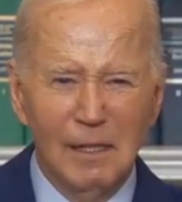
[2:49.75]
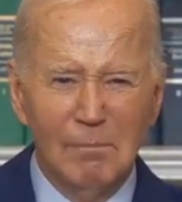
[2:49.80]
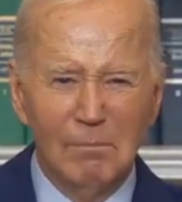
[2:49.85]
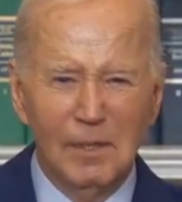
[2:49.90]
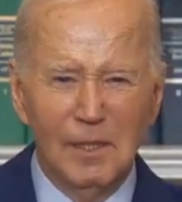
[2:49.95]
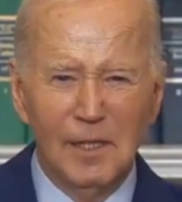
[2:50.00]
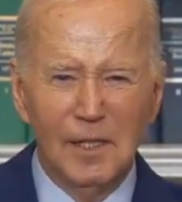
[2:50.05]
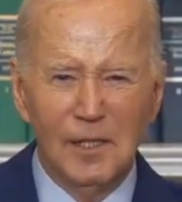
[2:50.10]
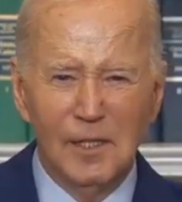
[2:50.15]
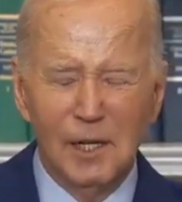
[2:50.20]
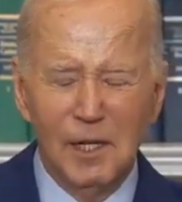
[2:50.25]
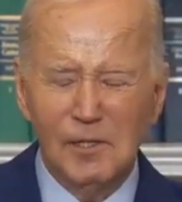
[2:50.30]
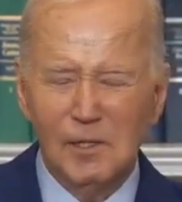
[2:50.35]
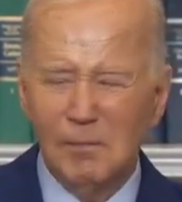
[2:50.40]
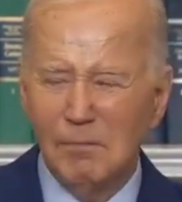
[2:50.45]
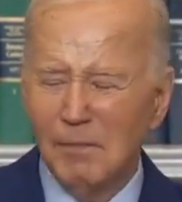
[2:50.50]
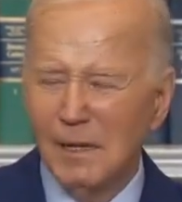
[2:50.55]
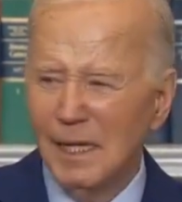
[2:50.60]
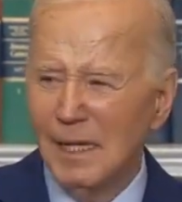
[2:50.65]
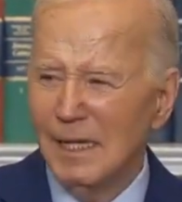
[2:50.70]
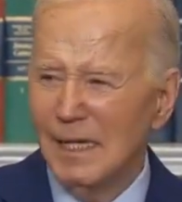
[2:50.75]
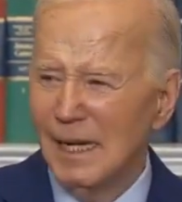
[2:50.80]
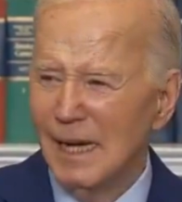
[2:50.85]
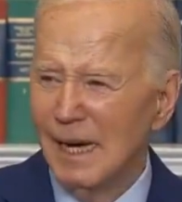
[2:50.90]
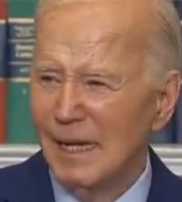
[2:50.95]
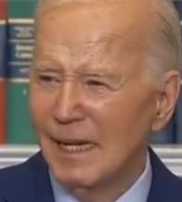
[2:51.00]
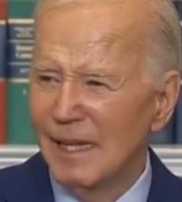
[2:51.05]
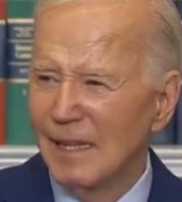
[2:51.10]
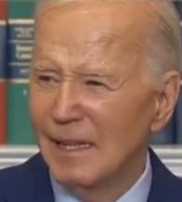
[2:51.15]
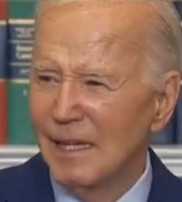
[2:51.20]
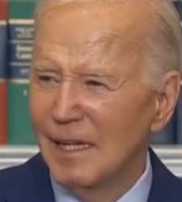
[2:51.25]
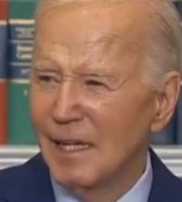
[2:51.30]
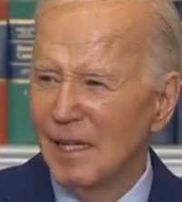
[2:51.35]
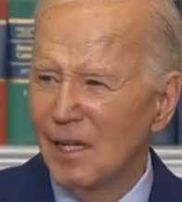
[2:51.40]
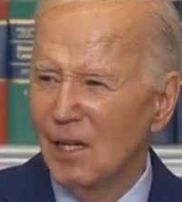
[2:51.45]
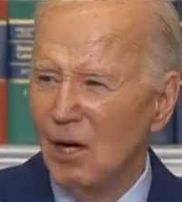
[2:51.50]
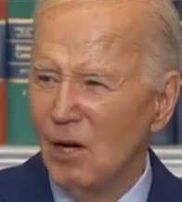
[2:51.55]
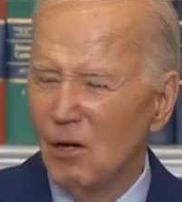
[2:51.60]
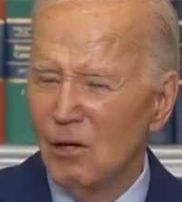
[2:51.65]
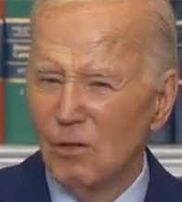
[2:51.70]
But it doesn't mean anything
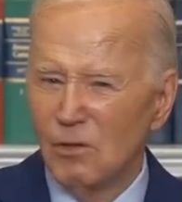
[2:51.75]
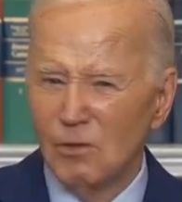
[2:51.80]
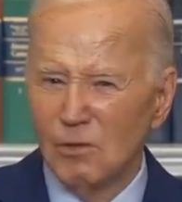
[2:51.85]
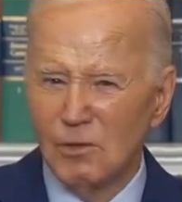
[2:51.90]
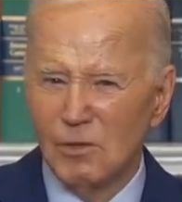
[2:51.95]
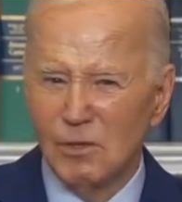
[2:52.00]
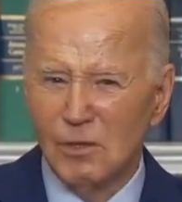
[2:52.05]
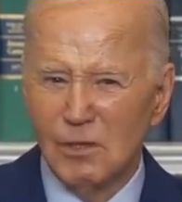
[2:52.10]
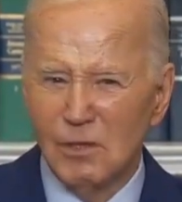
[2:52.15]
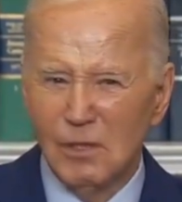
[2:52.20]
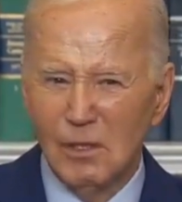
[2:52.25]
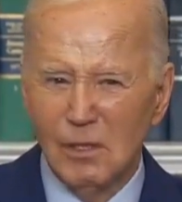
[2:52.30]
goes.